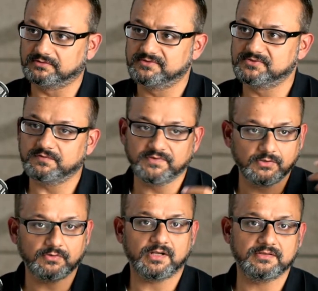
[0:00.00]
So if you
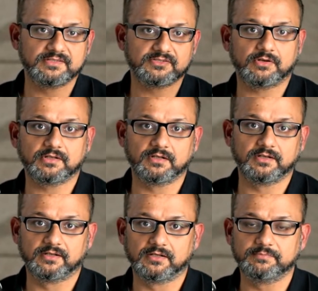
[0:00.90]
look at historical
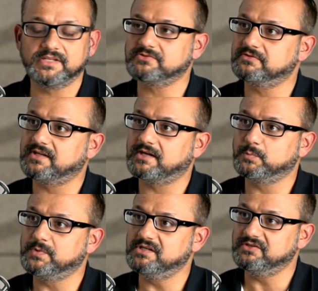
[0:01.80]
data, based on that
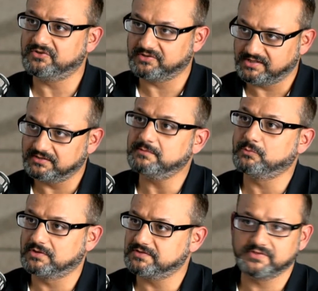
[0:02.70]
we train the
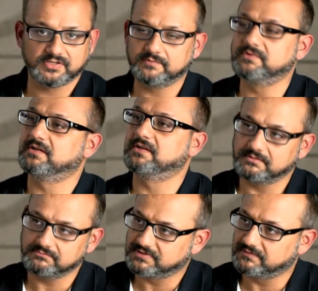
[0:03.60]
models. We tried with,
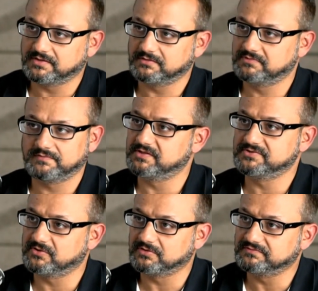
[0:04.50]
again, different
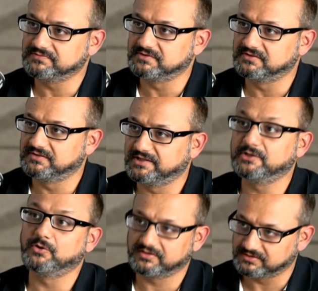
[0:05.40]
sort of
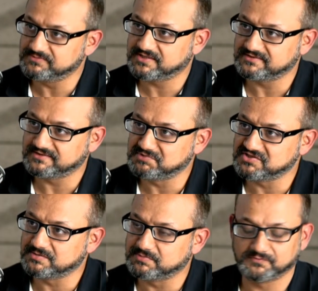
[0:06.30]
algorithms, as I
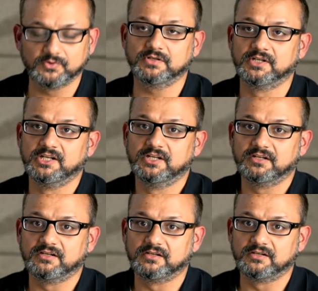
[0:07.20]
mentioned before,
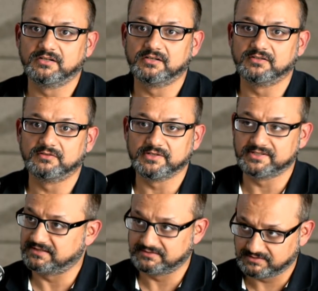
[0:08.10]

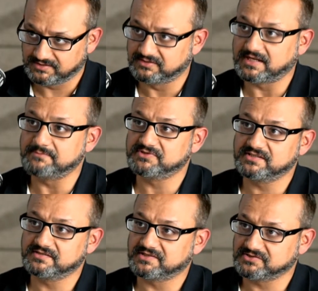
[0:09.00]
in time
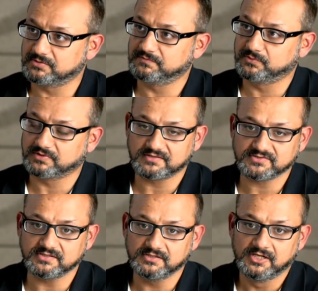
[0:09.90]
series fashion of
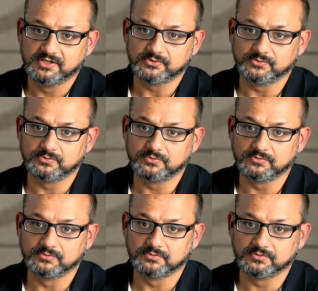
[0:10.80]
forecasting,
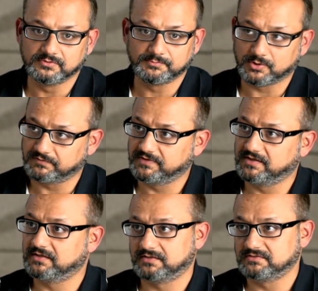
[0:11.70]
to
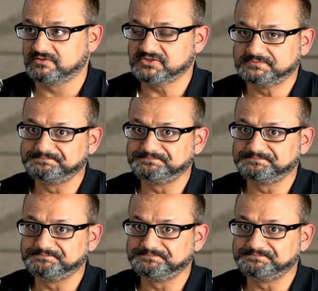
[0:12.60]
Profit and others,